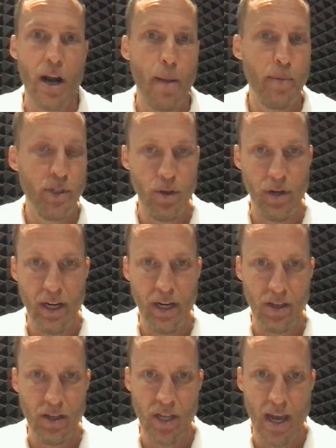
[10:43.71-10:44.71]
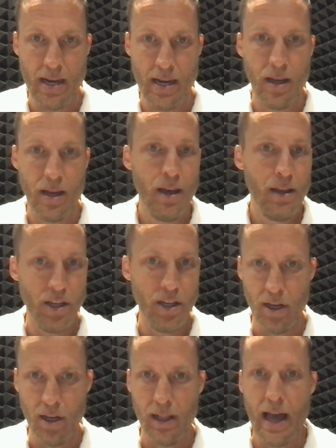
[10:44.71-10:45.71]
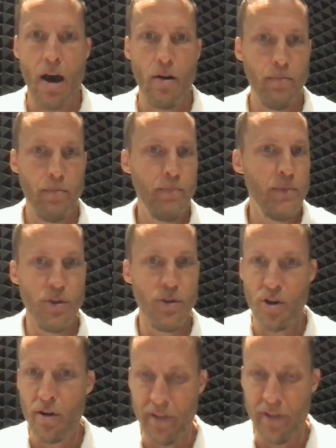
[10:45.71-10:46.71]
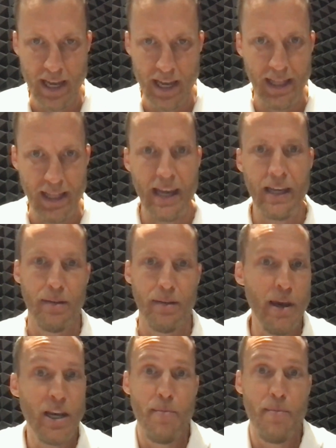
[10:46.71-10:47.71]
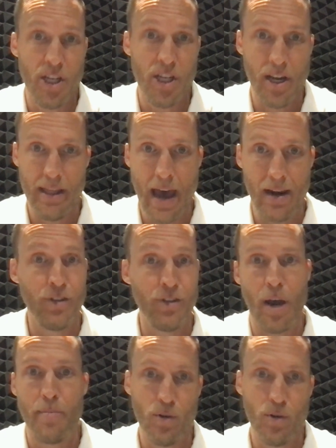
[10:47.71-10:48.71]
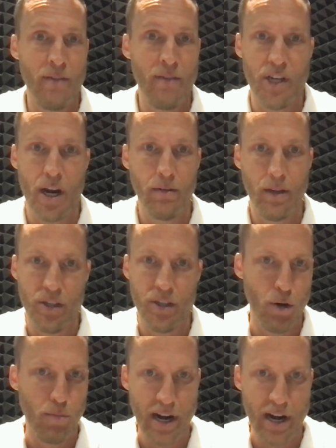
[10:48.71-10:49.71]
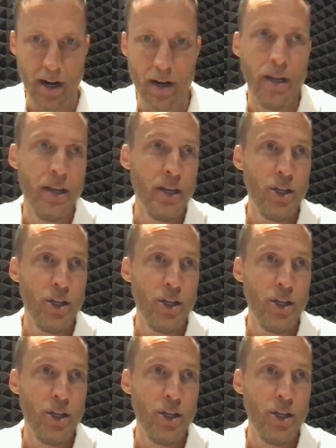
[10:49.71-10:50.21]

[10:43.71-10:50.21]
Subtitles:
Great opportunity to send the deal out, use your affiliate link, make commission on that on top of your rev share. It's a no-brainer.